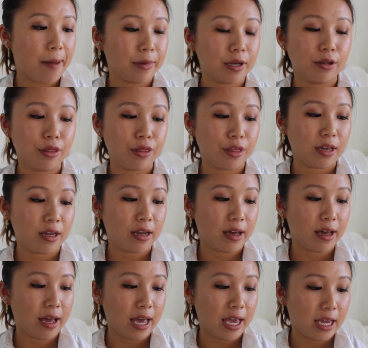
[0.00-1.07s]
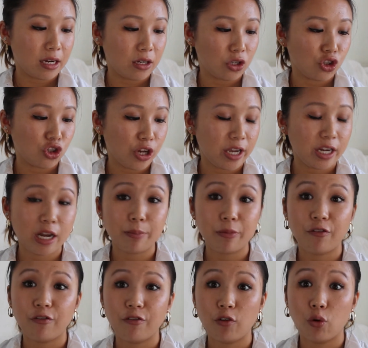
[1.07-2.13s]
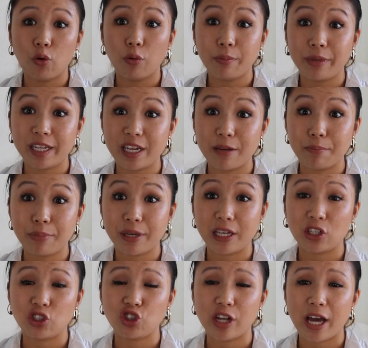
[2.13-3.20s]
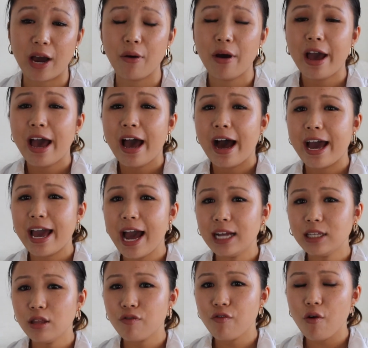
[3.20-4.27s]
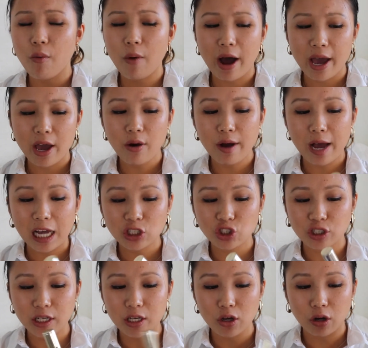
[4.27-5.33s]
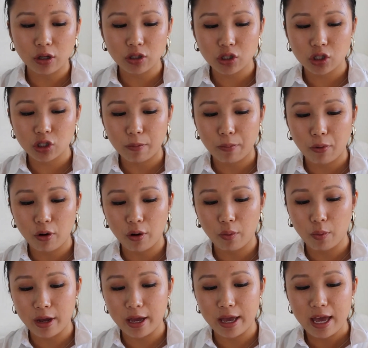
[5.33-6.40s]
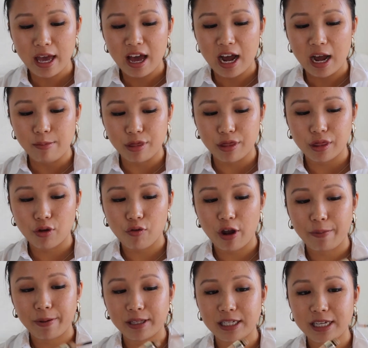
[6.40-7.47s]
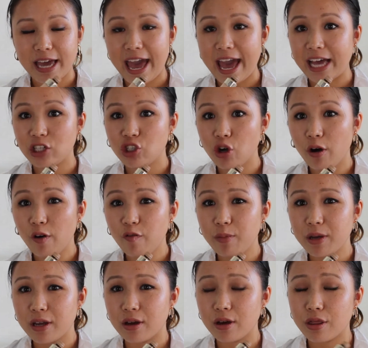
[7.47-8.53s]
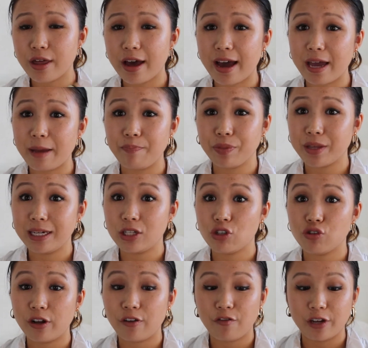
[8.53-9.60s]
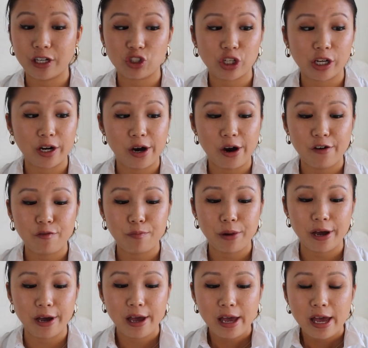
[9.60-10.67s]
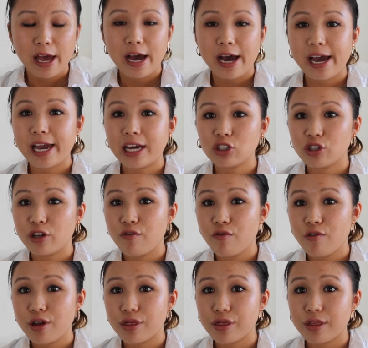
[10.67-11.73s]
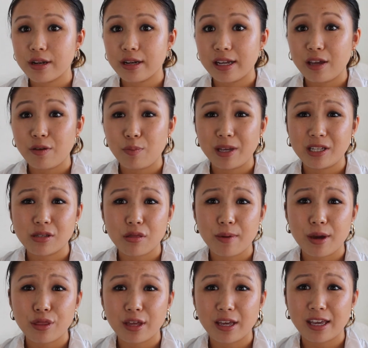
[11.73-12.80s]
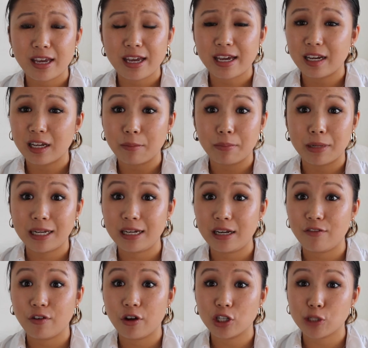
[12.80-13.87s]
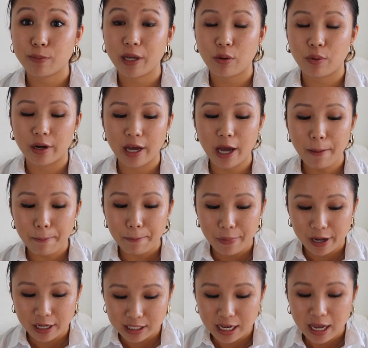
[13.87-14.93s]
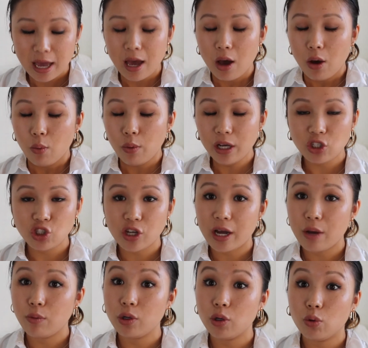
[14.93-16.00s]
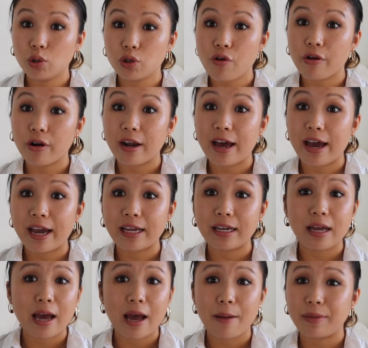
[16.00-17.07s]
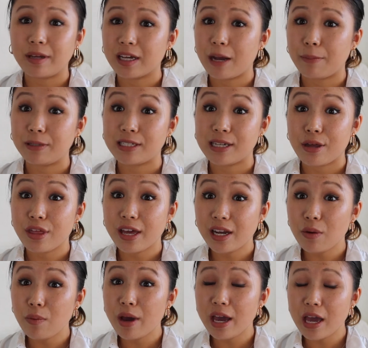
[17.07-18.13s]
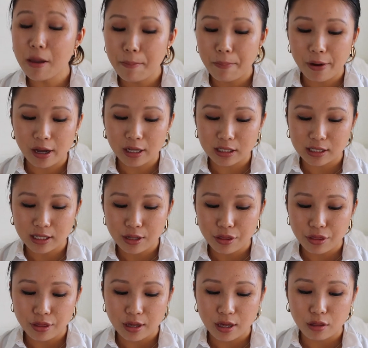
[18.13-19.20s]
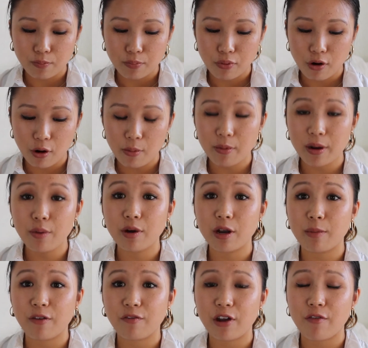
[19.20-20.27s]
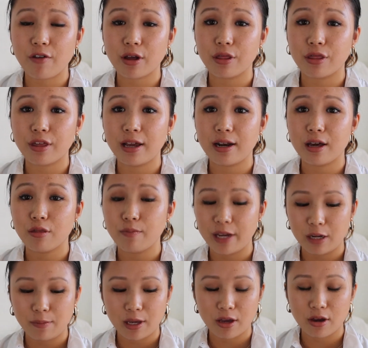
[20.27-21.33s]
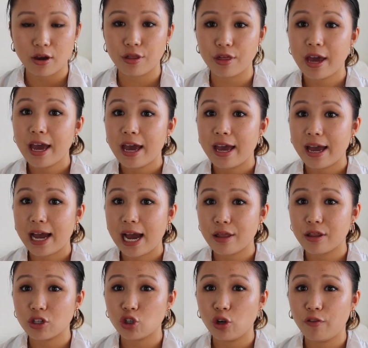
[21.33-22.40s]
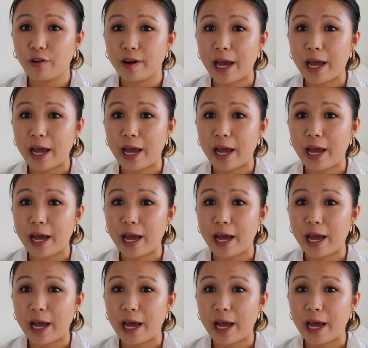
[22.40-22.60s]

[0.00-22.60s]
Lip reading: concealer in the shade number 4 Medium Peach. Now I had this for a while. I actually gone to the point where I'm scraping the edge off because I'm literally finishing it off, but I actually recently been to Space 10K and I completely forgot to pick one up, but which I would order online in a couple of days anyway. But this is probably one of my favourite concealers, mainly because it has a doe foot